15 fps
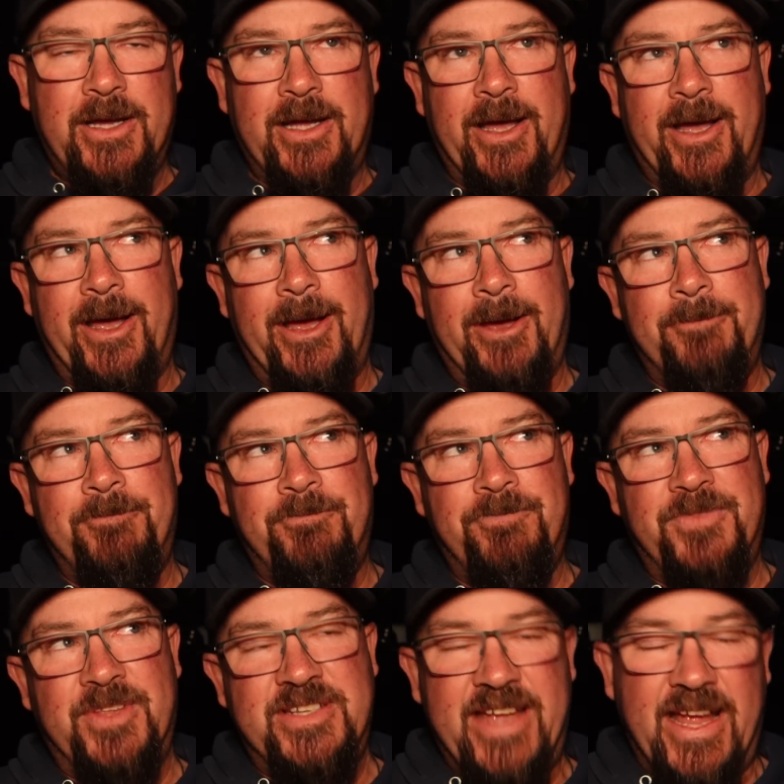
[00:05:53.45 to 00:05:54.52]

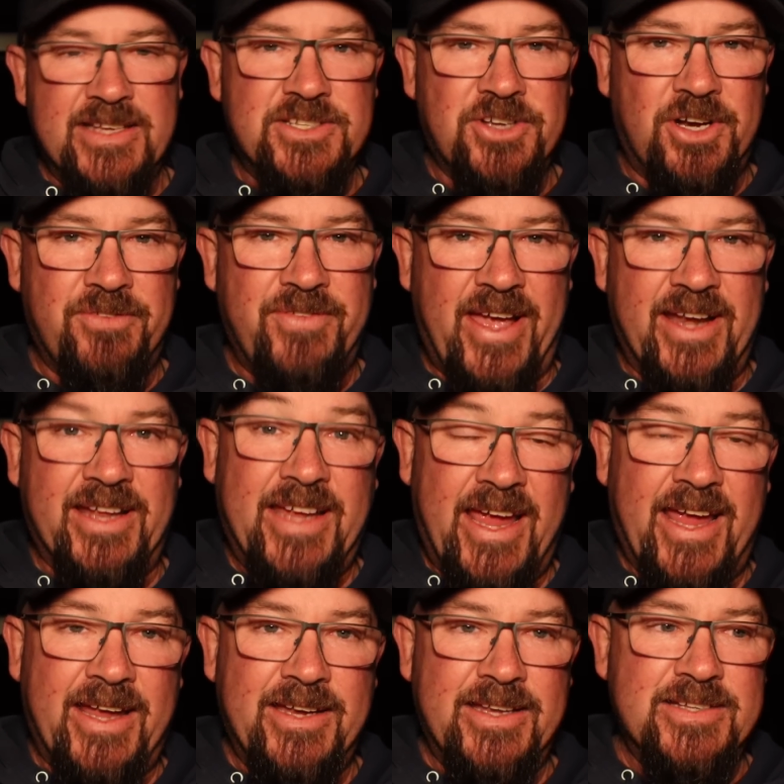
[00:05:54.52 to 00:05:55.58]
The downside of that,
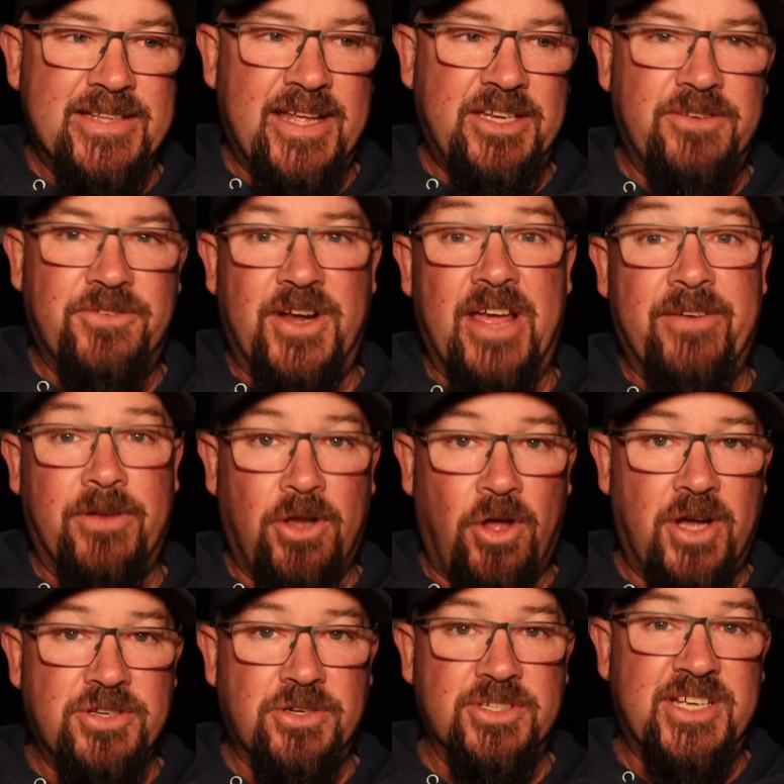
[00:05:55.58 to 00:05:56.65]
again, is that you've got to have a
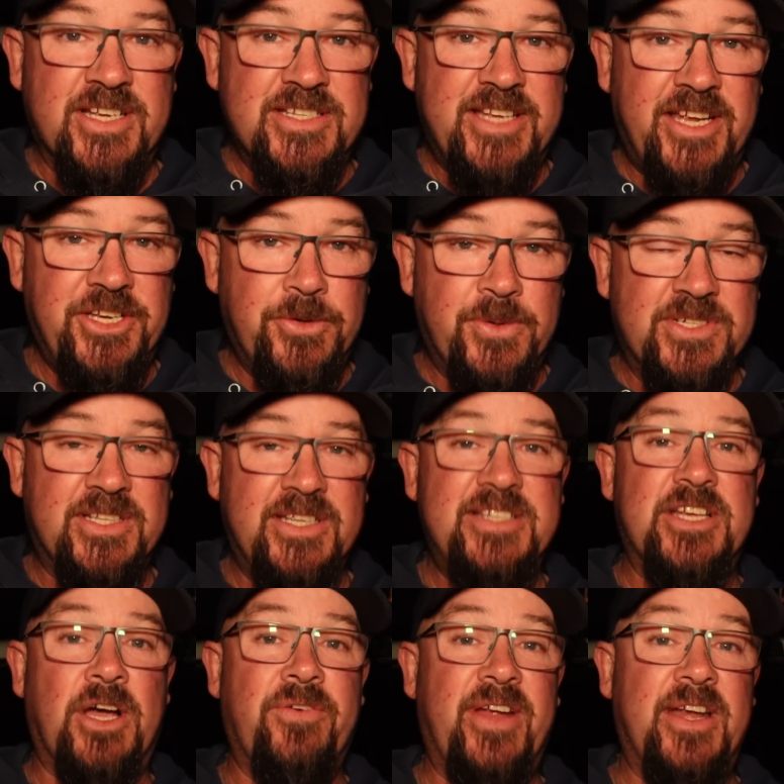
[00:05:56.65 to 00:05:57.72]
light on continuously,
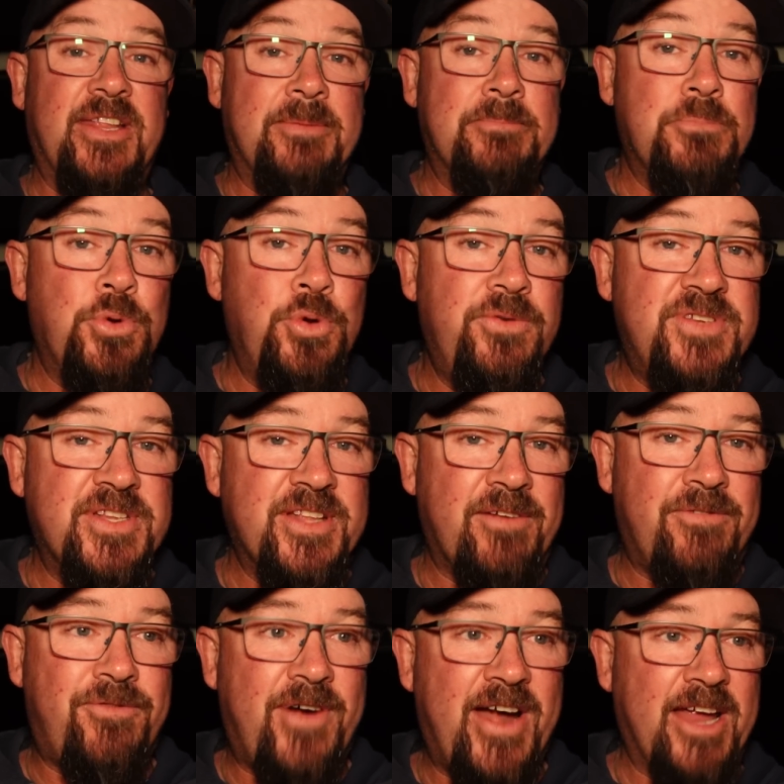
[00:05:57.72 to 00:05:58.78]
so if anything moves in that
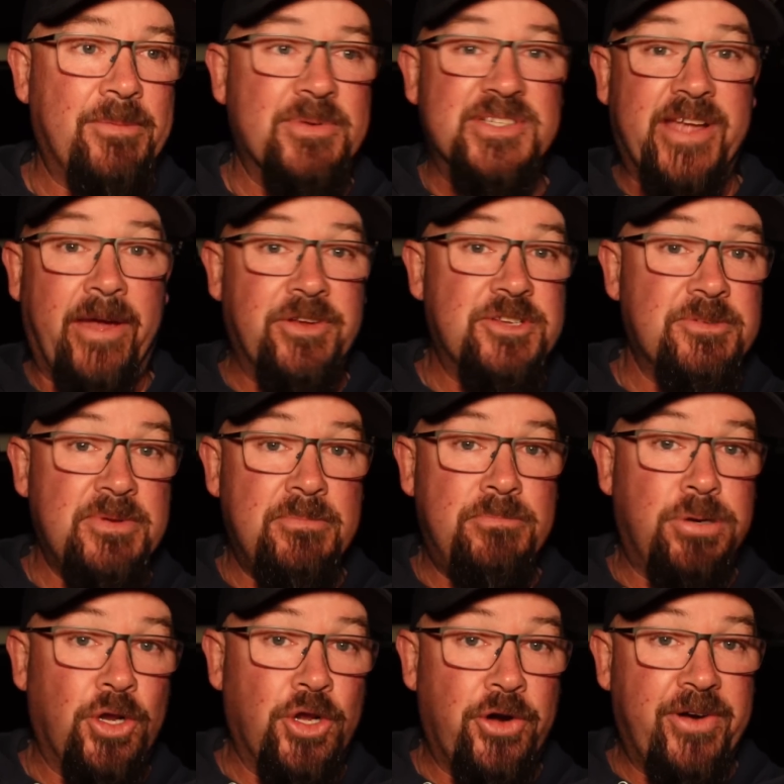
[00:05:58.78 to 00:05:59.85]
frame, it's going to be
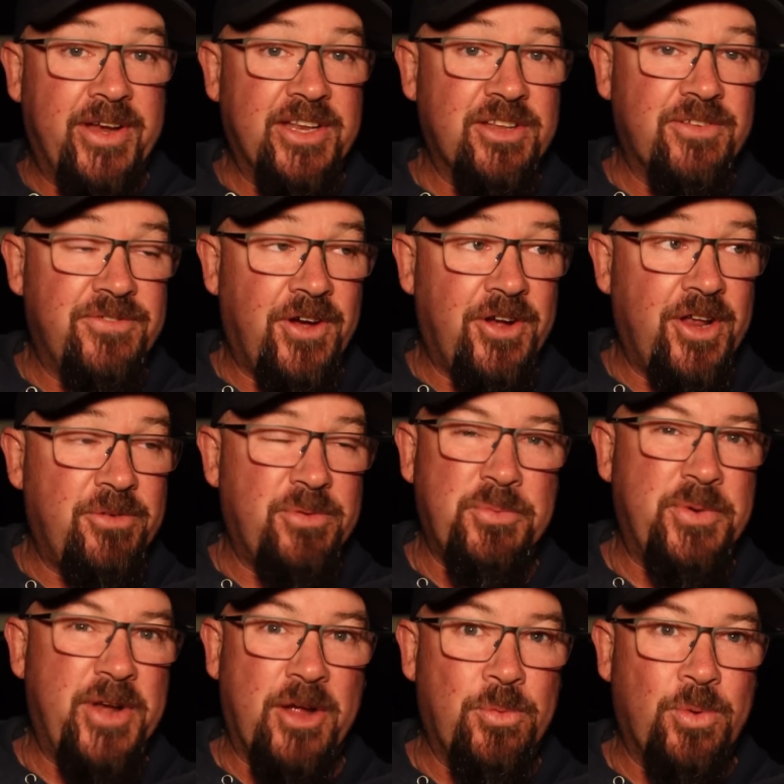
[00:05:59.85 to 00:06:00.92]
blurry in the photo, and
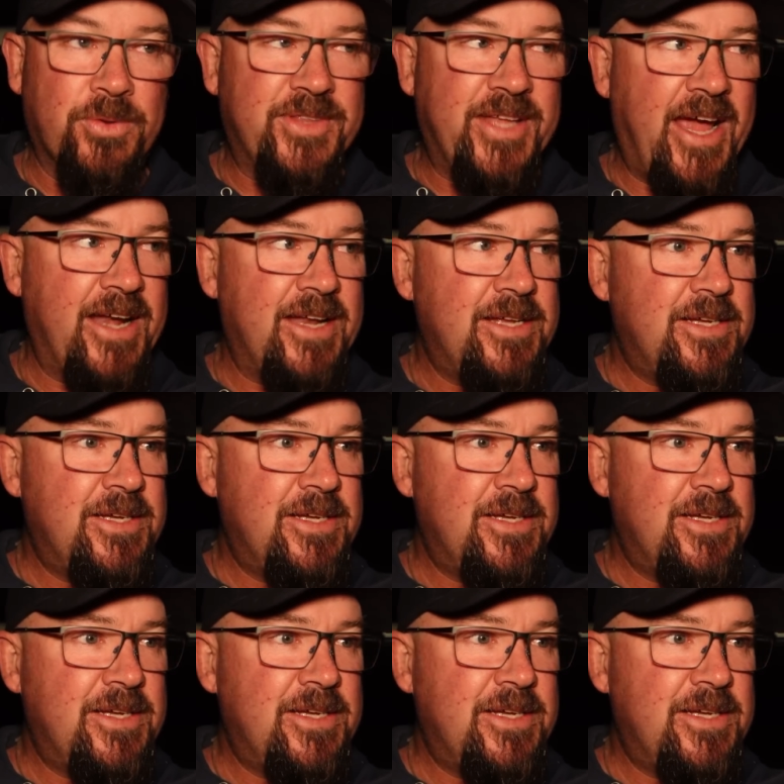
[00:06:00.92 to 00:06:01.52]
we don't want that.